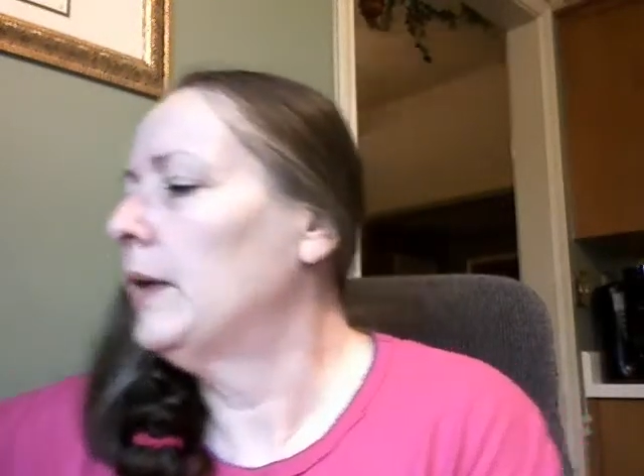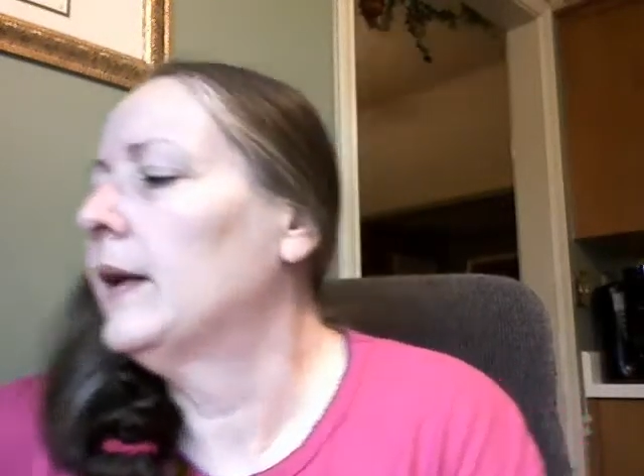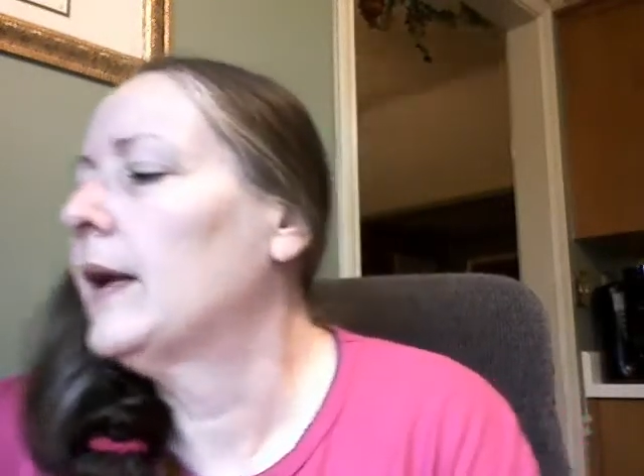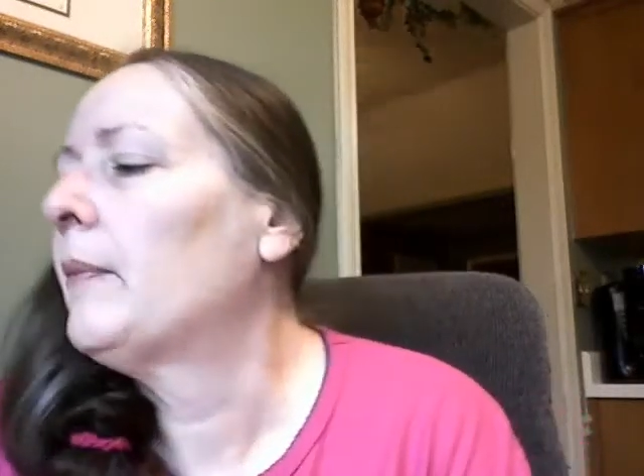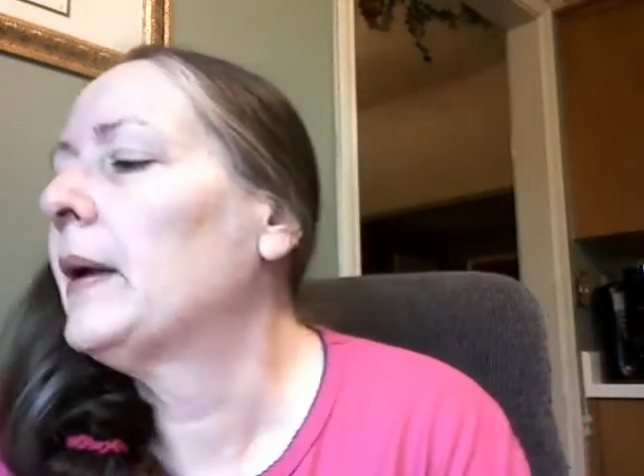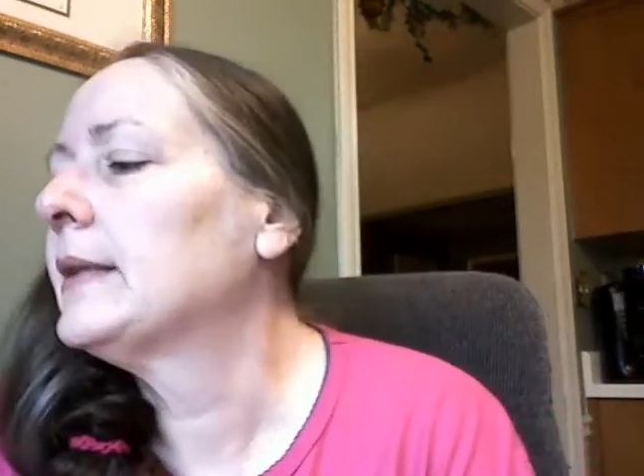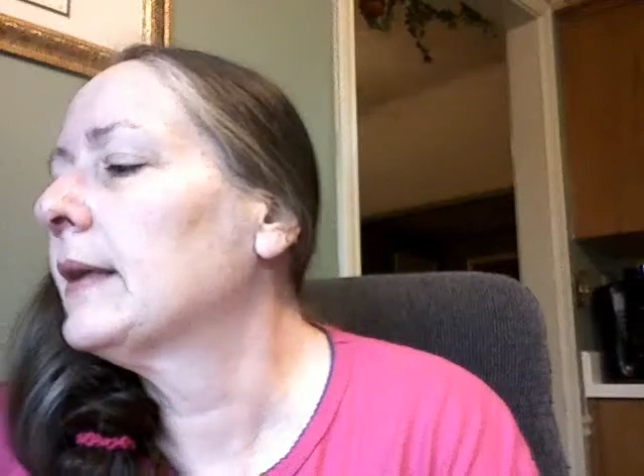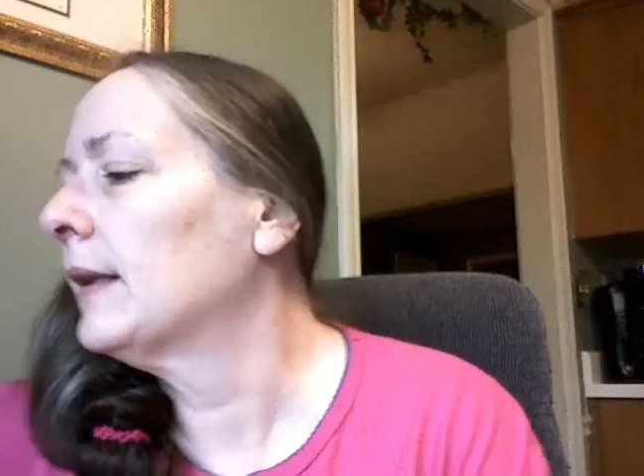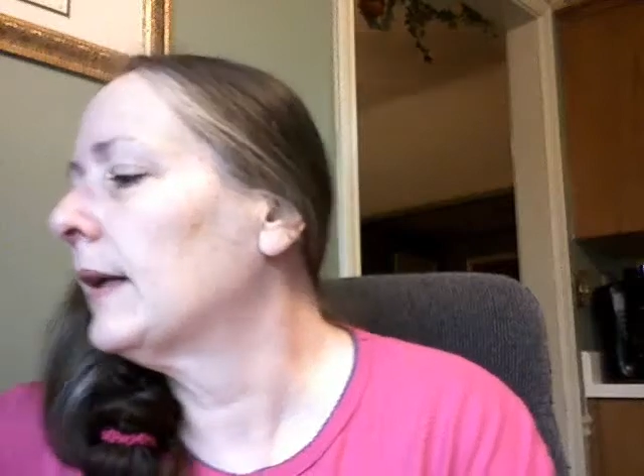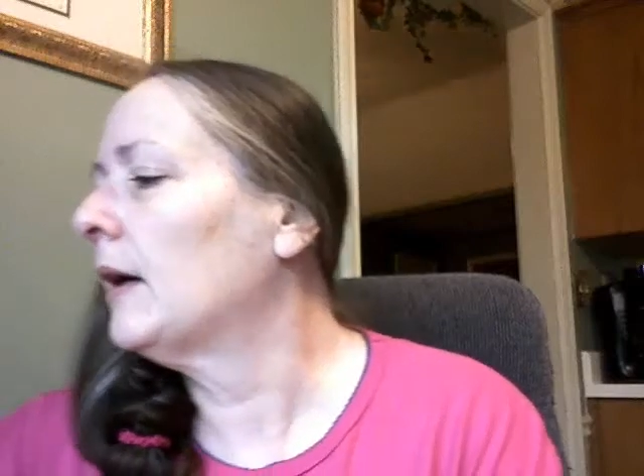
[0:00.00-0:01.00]
and then I
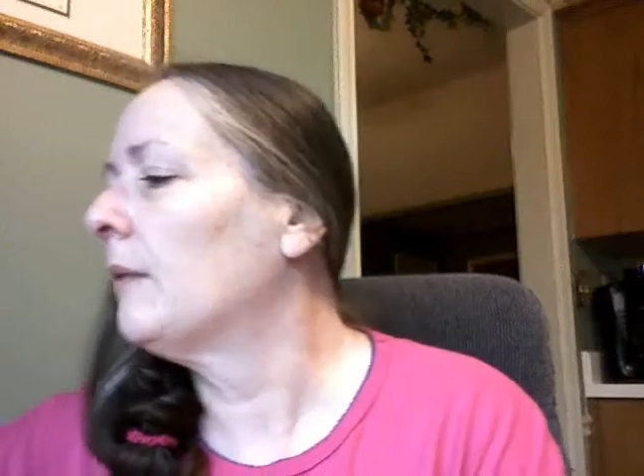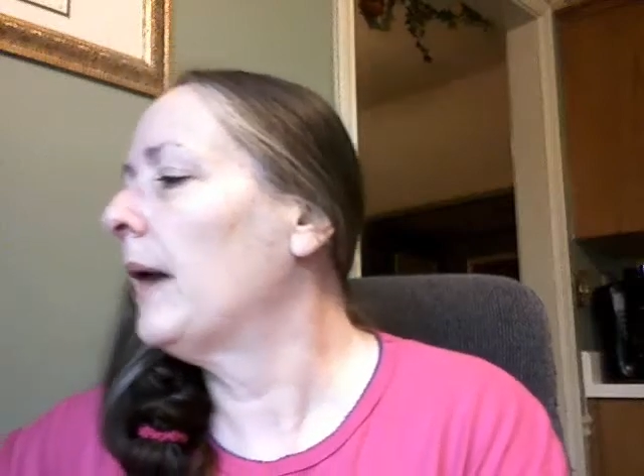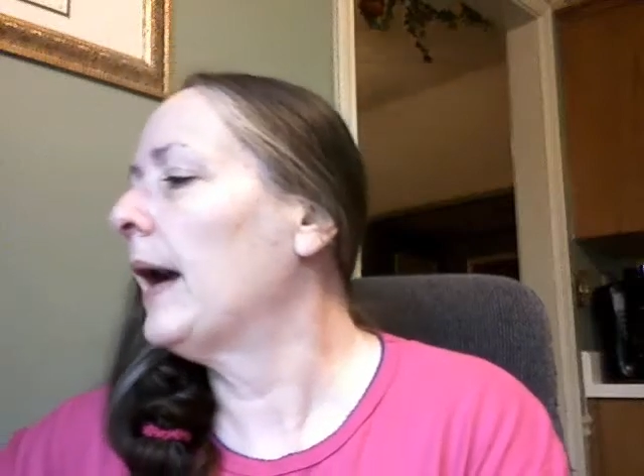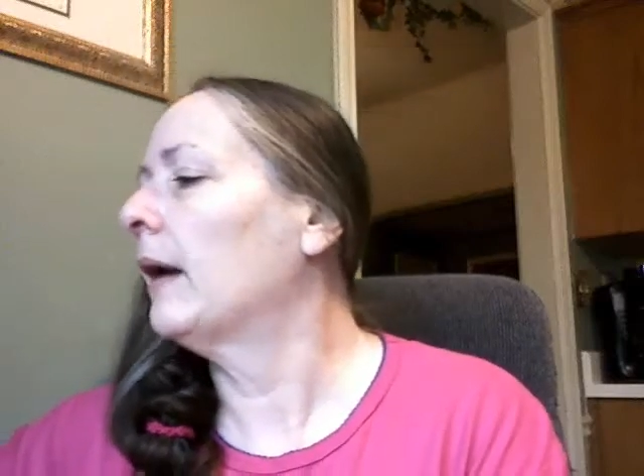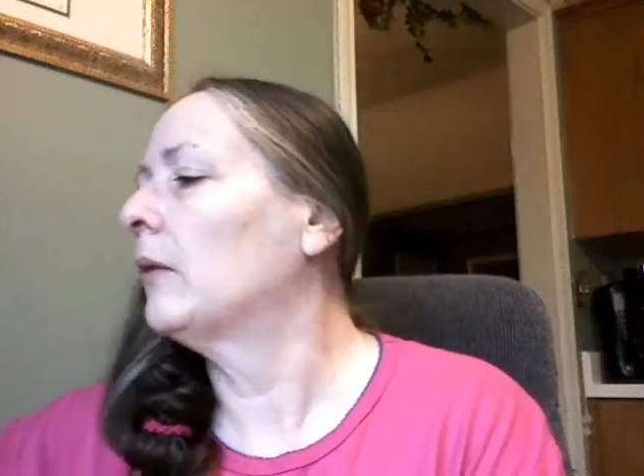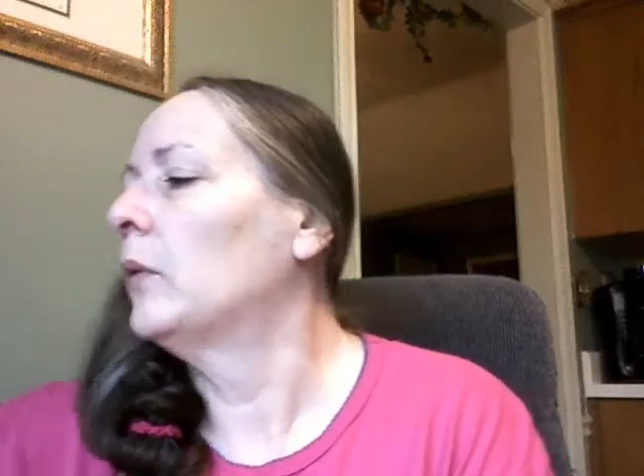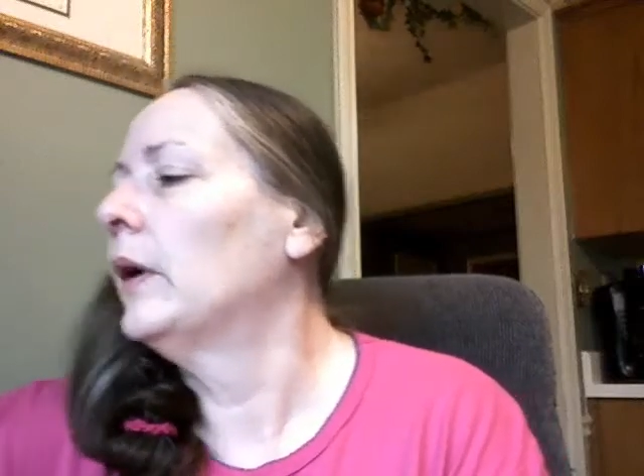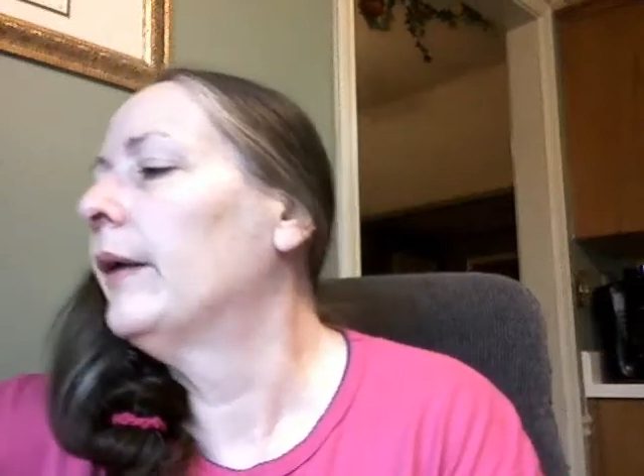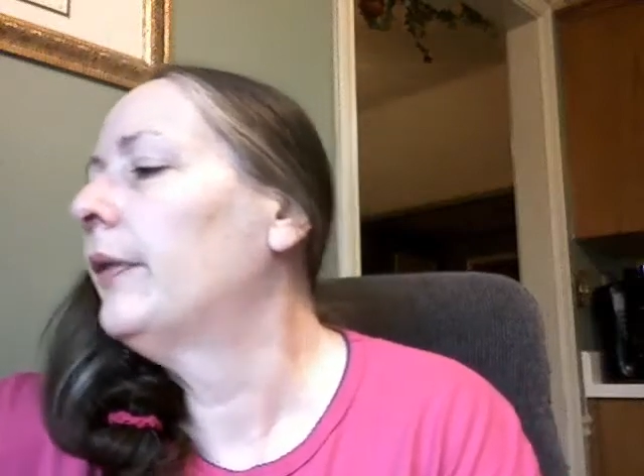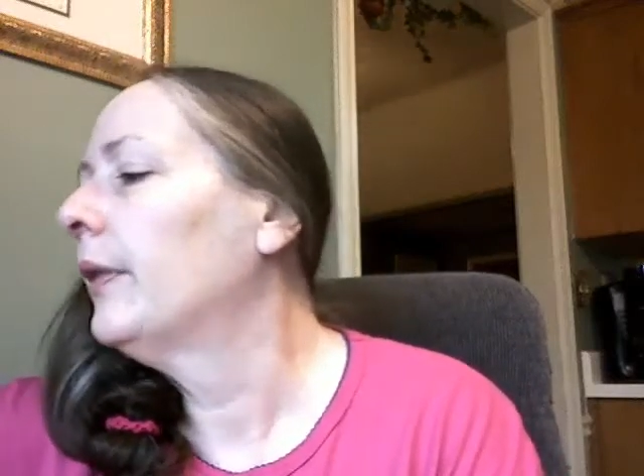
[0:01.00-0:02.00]
basically come back
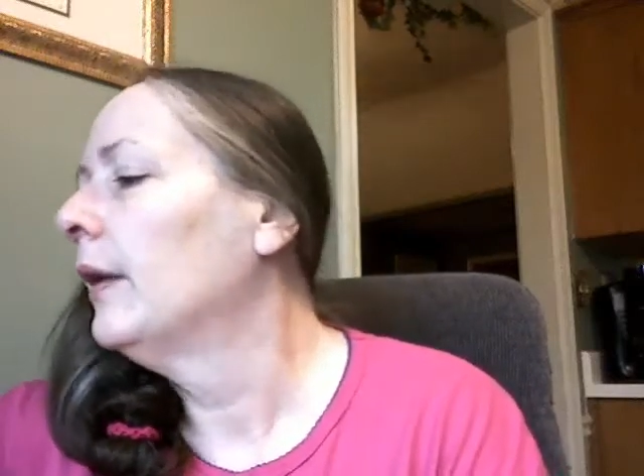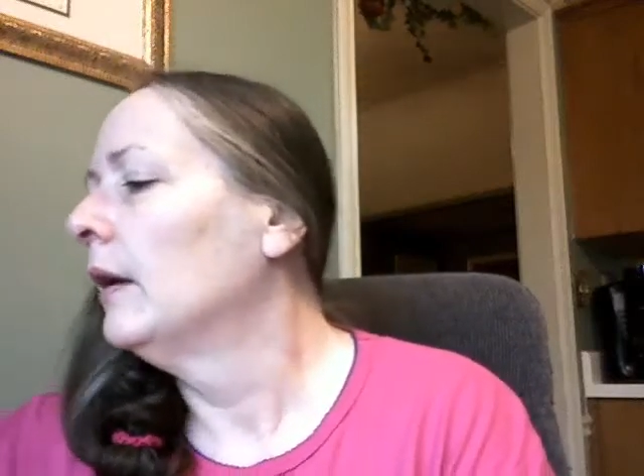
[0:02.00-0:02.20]
with,